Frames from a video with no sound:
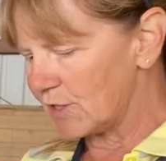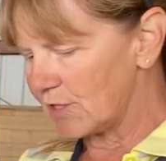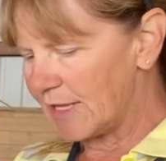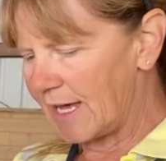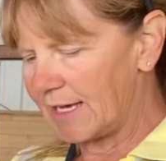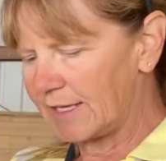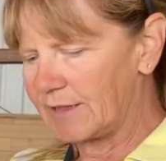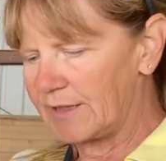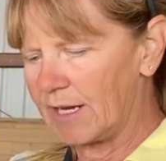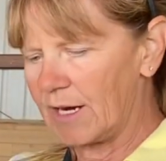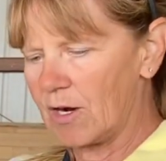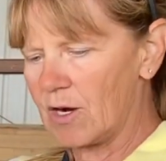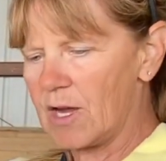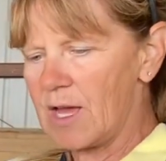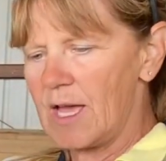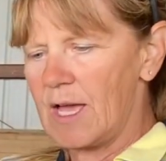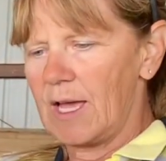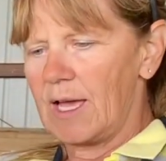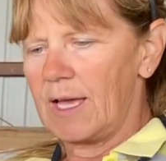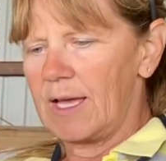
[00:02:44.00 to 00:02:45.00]
like they're
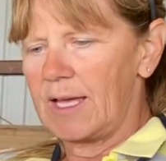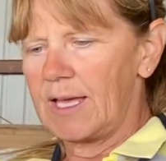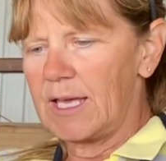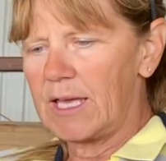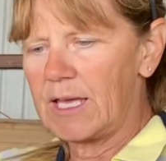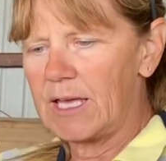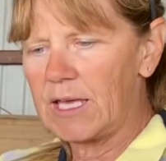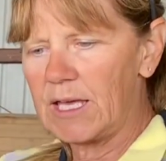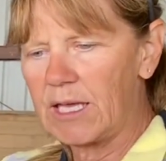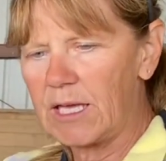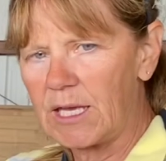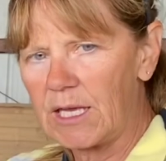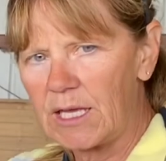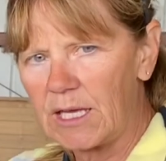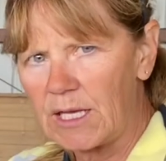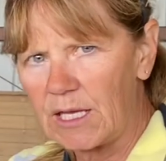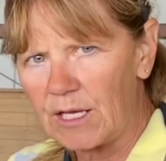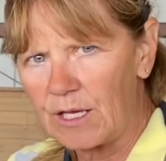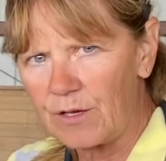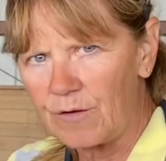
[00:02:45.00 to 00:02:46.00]

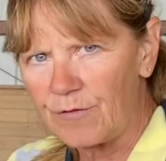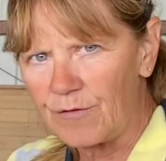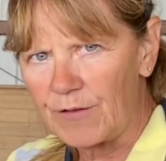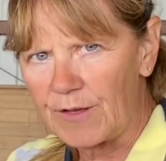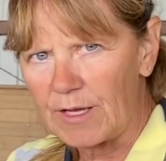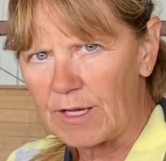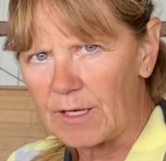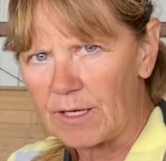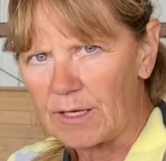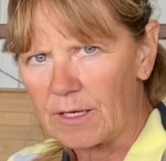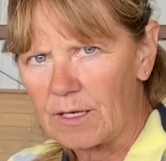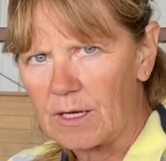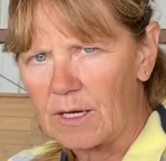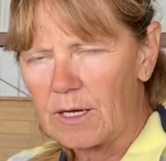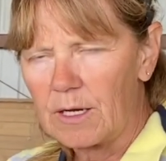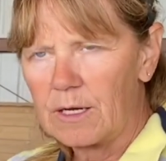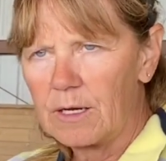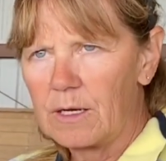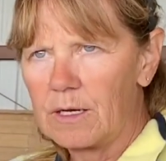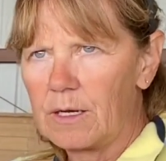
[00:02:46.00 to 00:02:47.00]
heaving
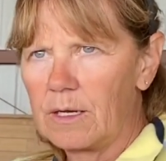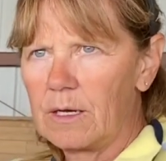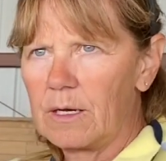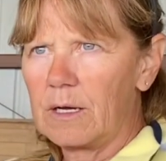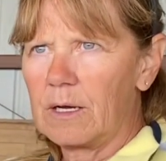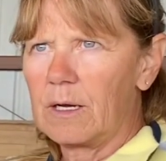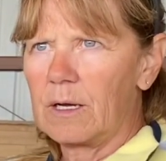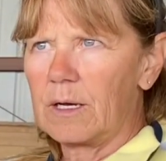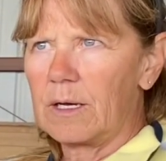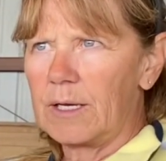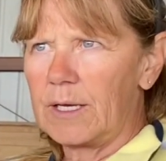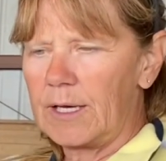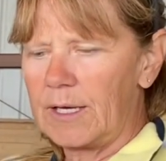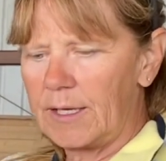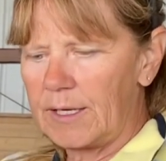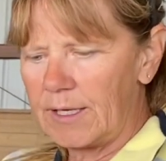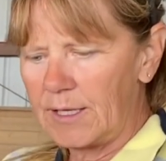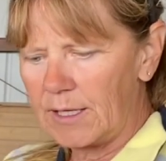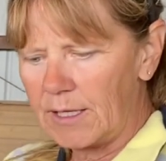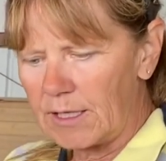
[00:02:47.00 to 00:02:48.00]

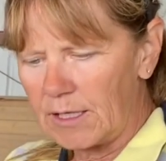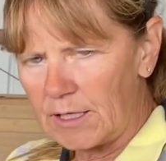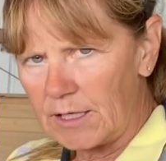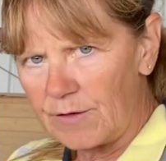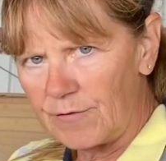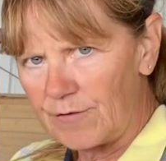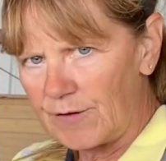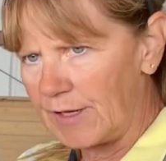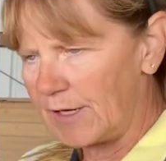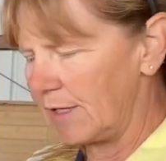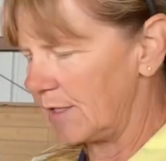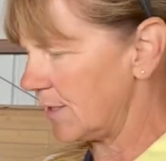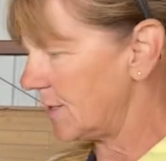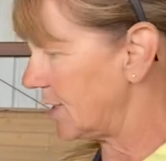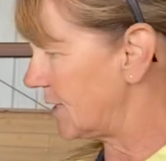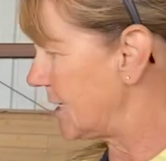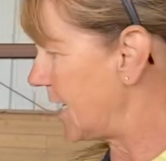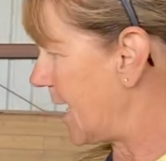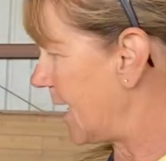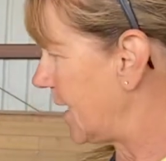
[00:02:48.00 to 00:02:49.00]

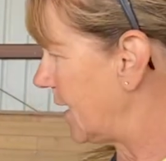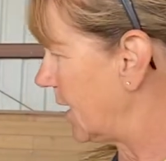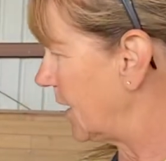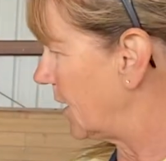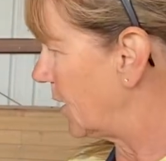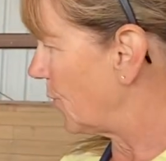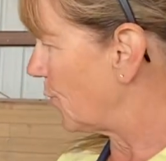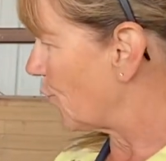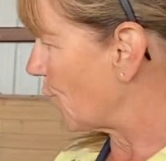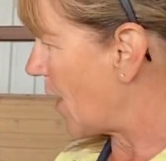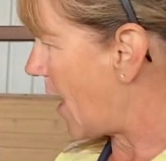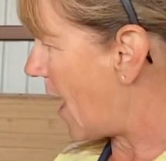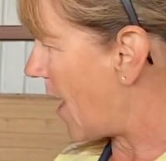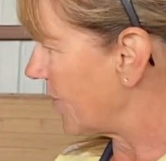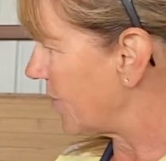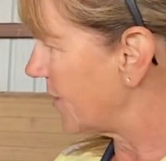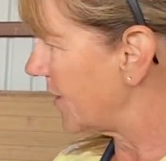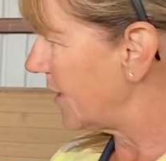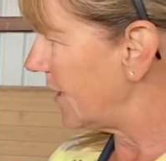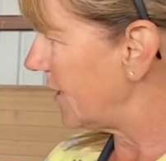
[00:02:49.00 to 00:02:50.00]
to take in a
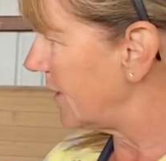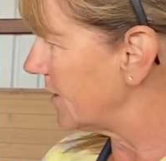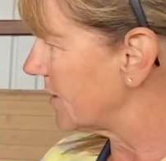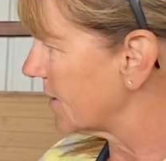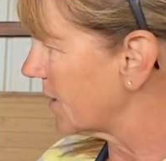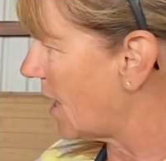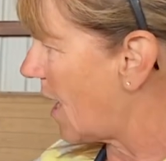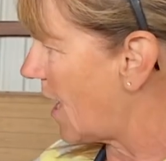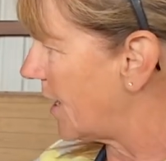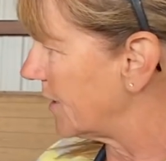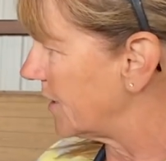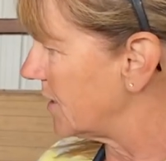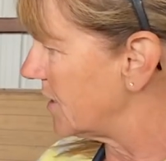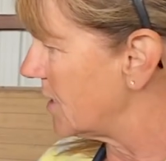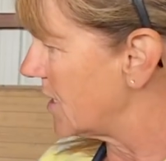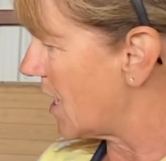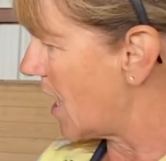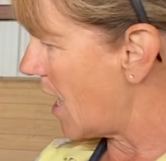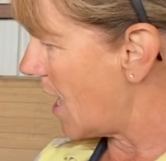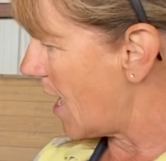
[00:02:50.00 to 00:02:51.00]
breath. He's got
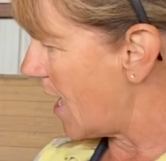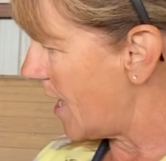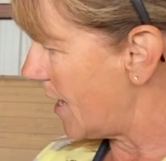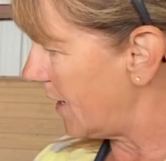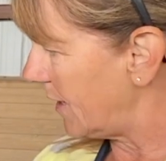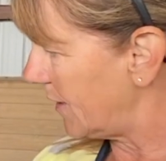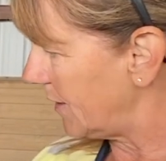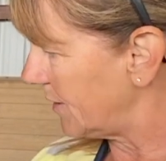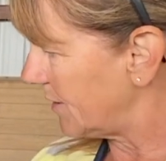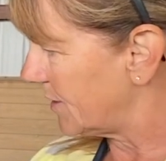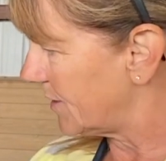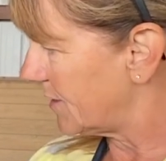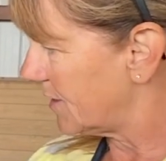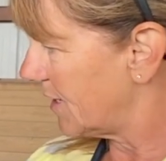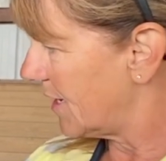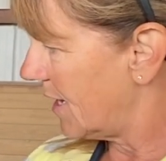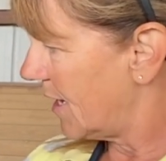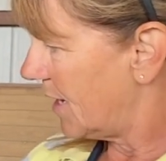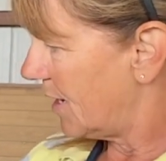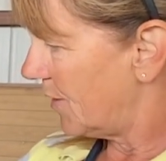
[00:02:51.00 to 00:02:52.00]
nice
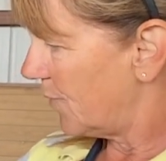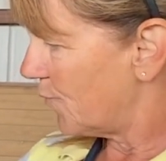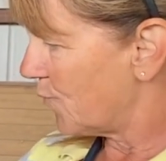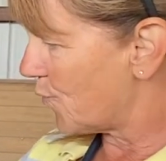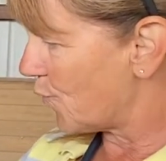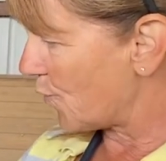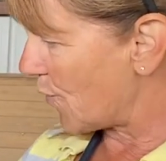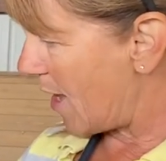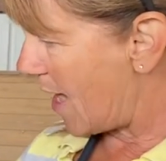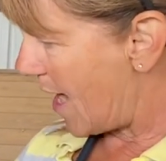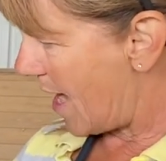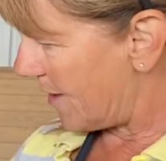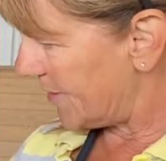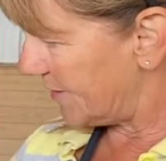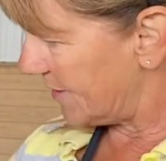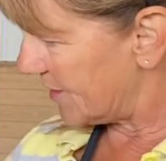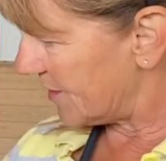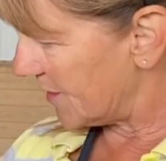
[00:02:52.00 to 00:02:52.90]
breaths,